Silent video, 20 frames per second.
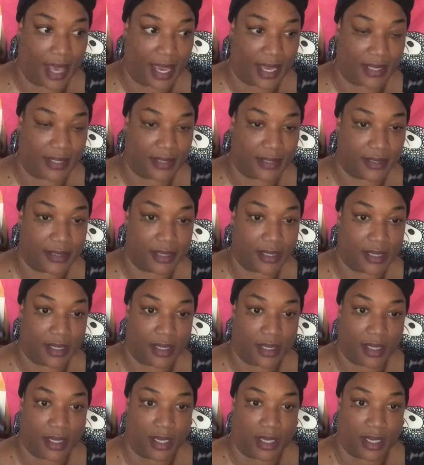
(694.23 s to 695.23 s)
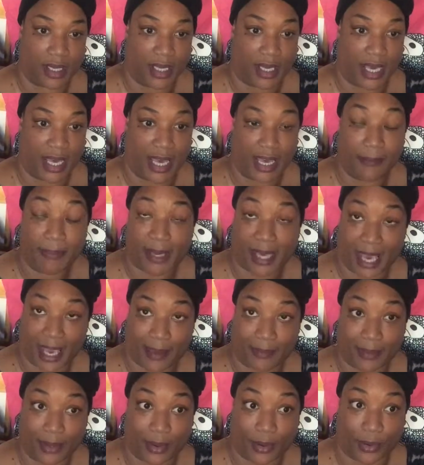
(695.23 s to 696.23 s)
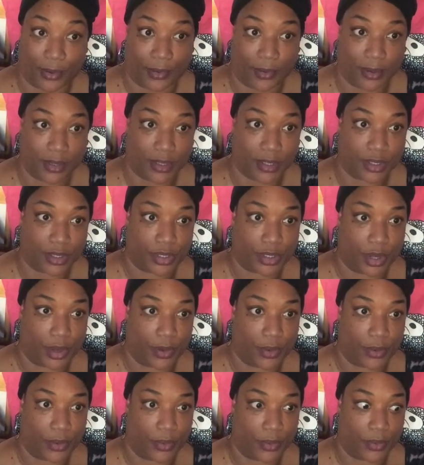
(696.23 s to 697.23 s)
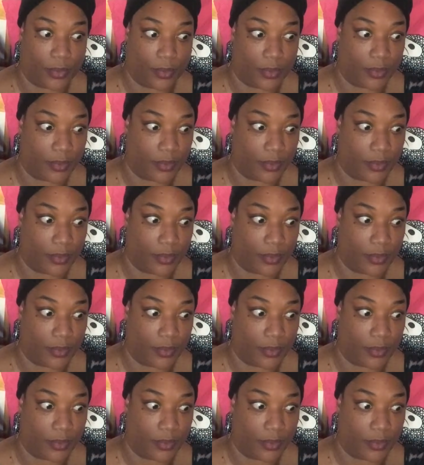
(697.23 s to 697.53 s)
And he became ill, so